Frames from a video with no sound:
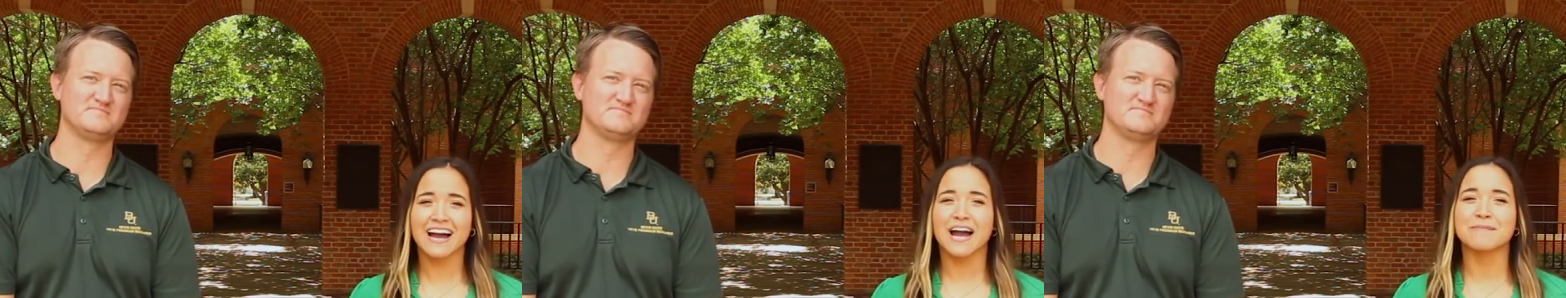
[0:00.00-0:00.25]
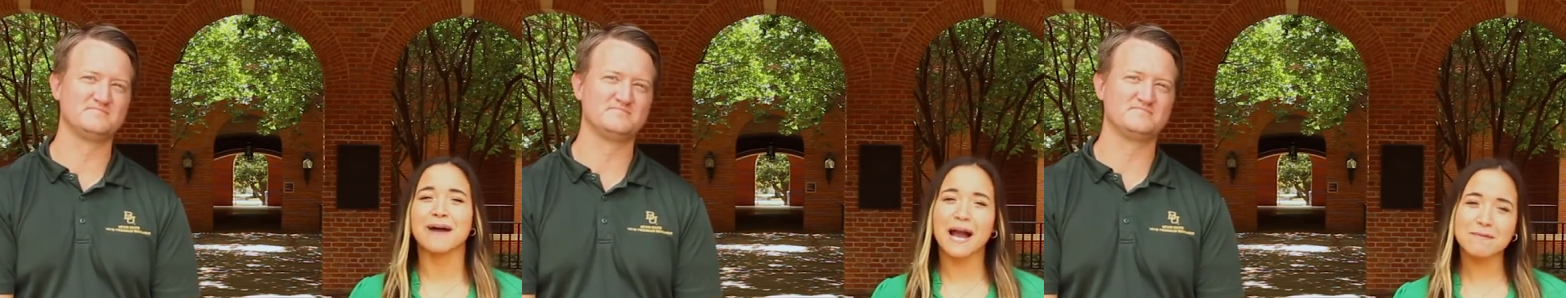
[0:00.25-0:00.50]

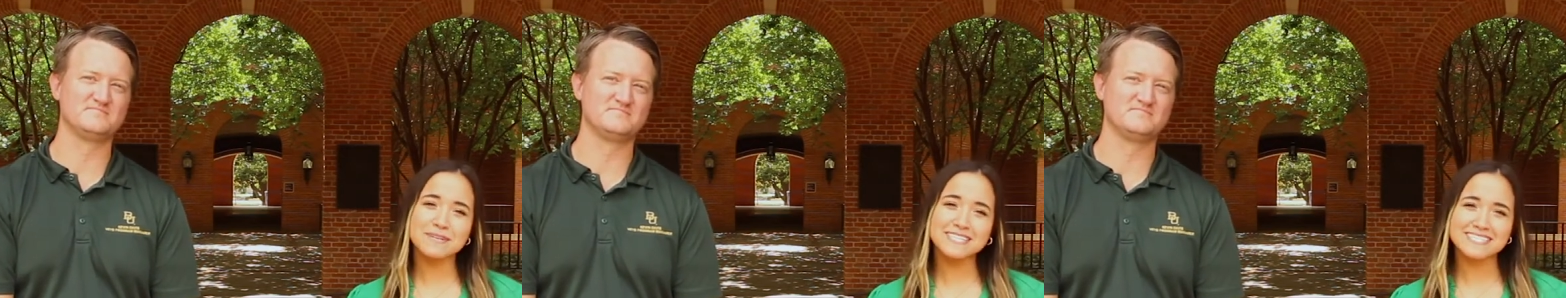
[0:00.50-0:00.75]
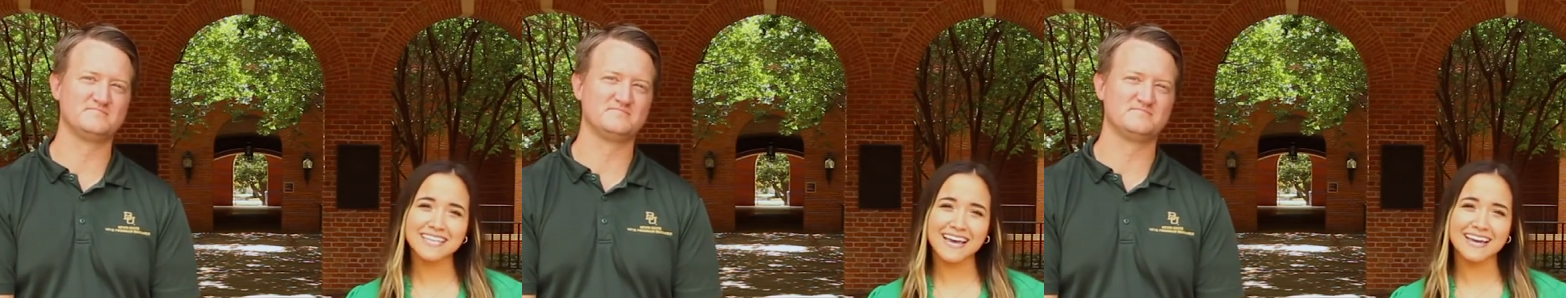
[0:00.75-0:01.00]
Speaker 1: I'm happy to
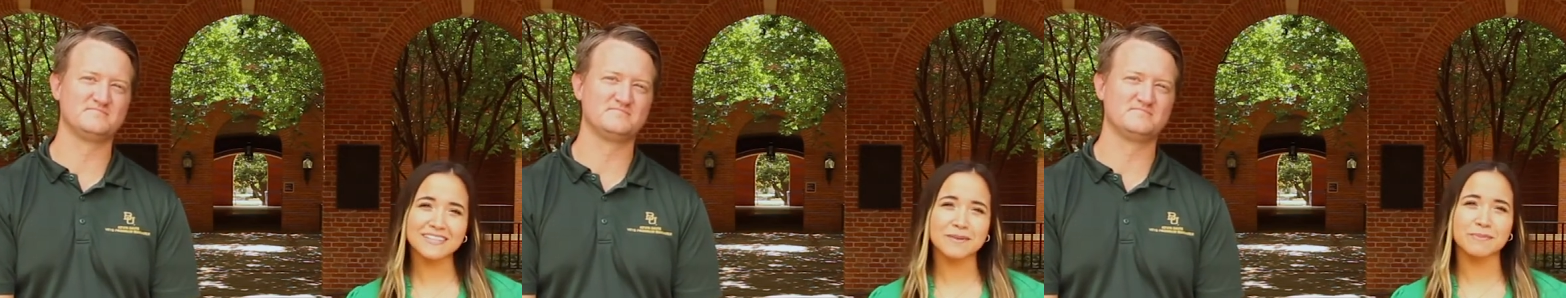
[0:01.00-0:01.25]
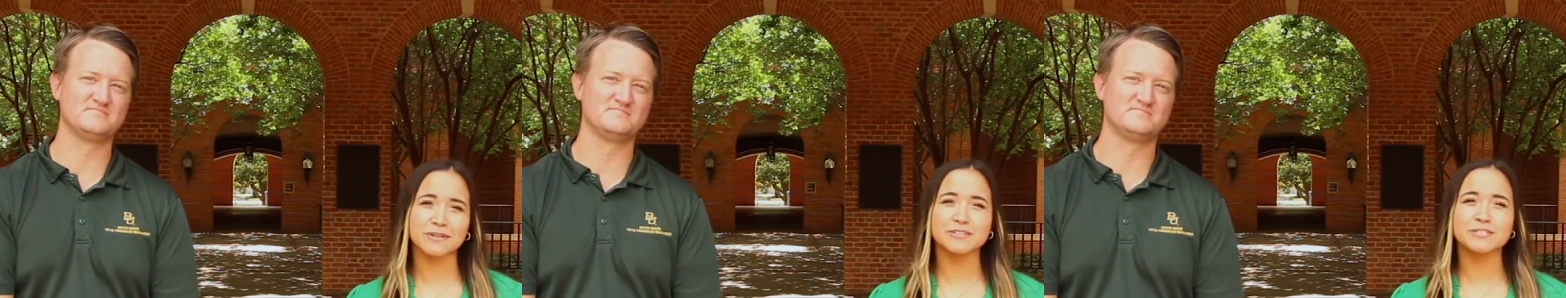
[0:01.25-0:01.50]
say that
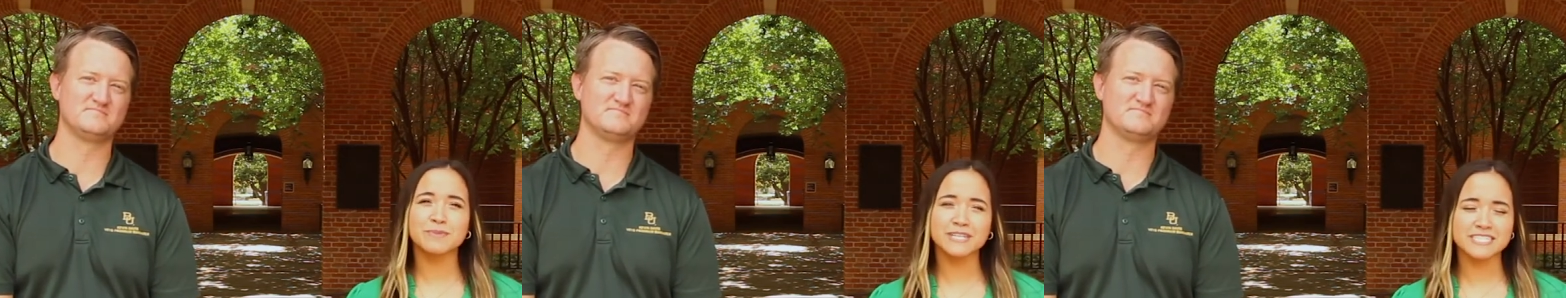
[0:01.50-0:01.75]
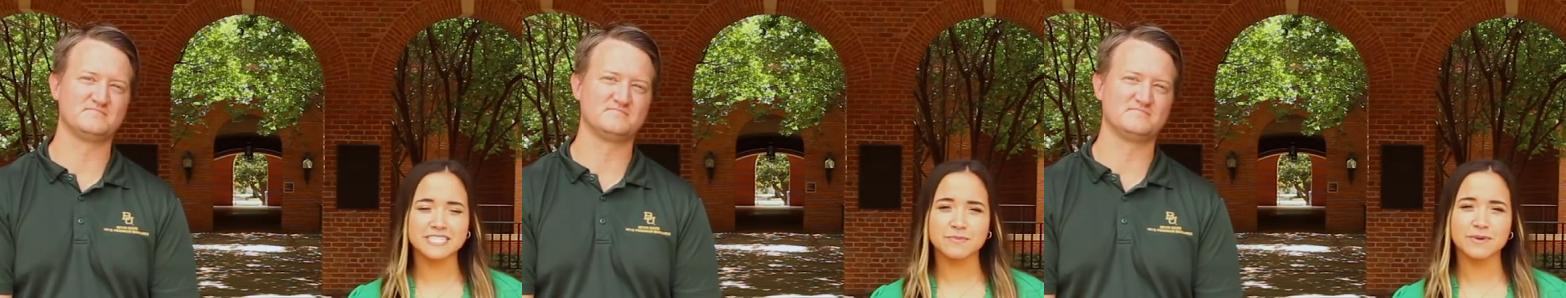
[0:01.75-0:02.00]
Baylor's
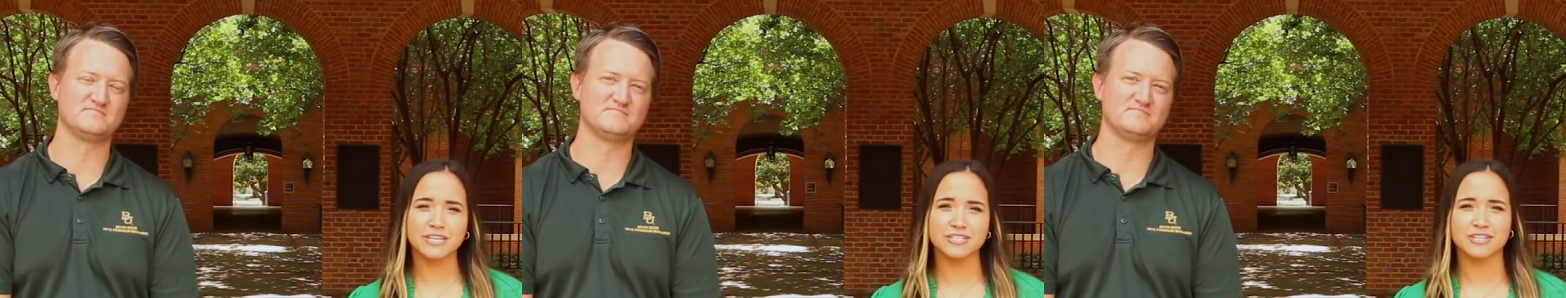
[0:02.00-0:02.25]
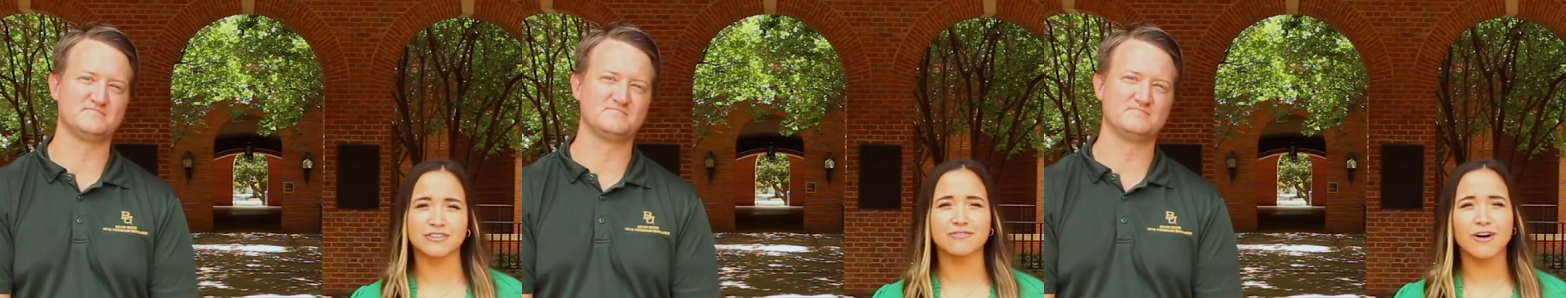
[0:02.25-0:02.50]

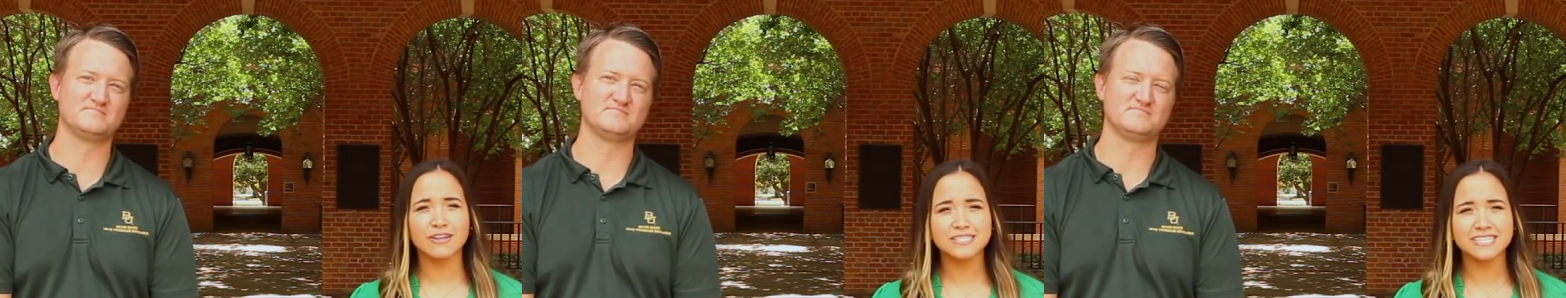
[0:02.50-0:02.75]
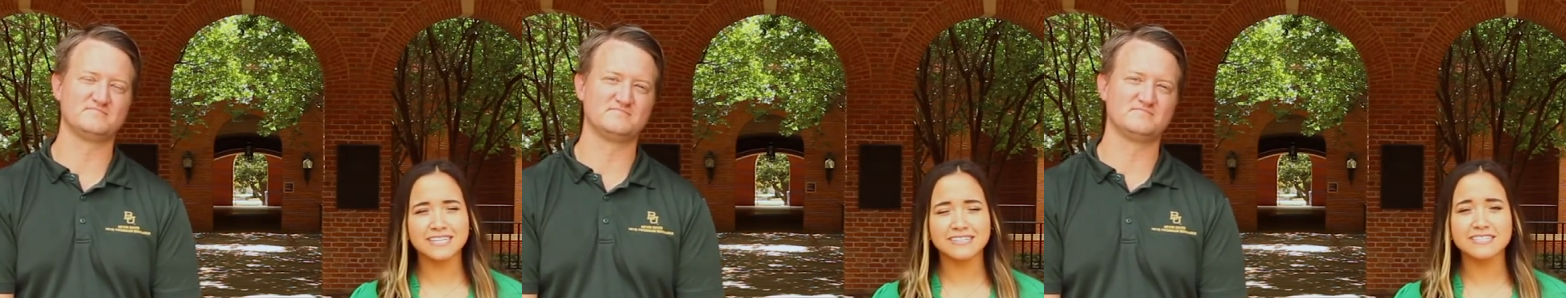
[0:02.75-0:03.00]
participation in
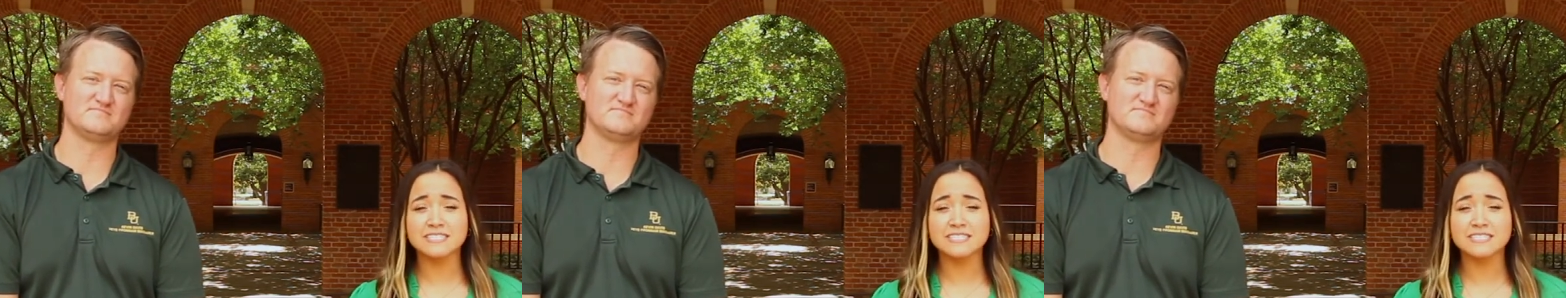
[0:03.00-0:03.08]
voluntary